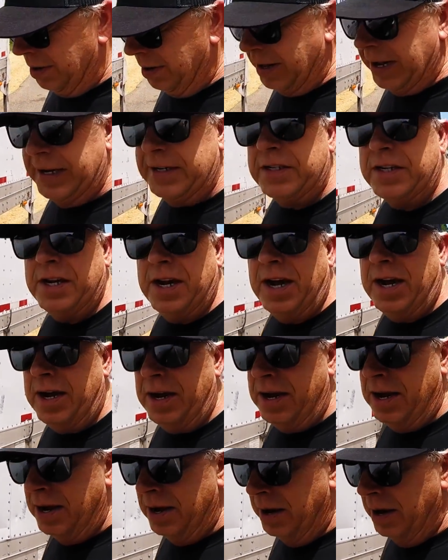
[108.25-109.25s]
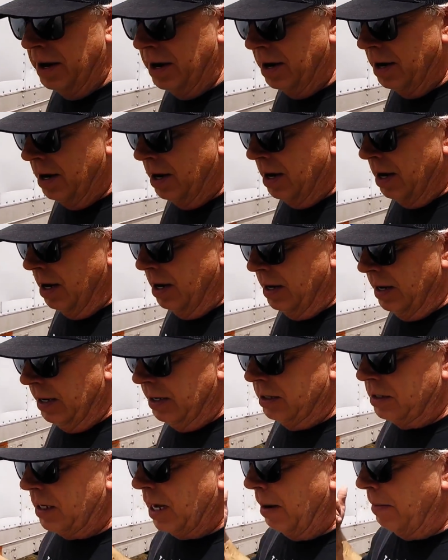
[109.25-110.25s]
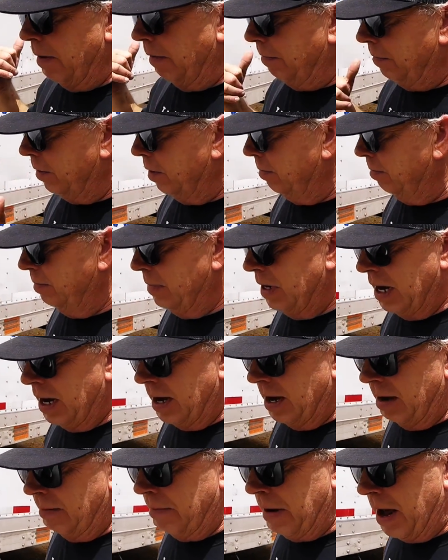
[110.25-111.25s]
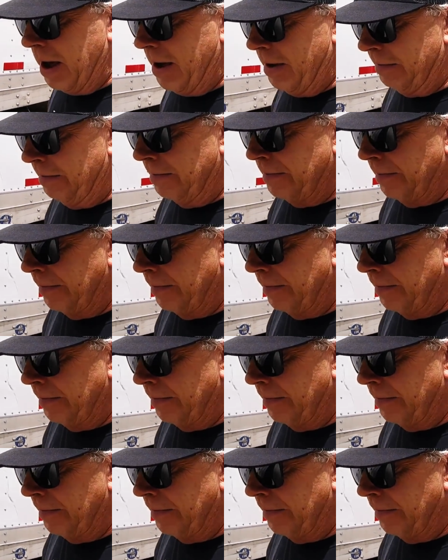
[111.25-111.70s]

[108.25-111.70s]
They said he just coming from uh, about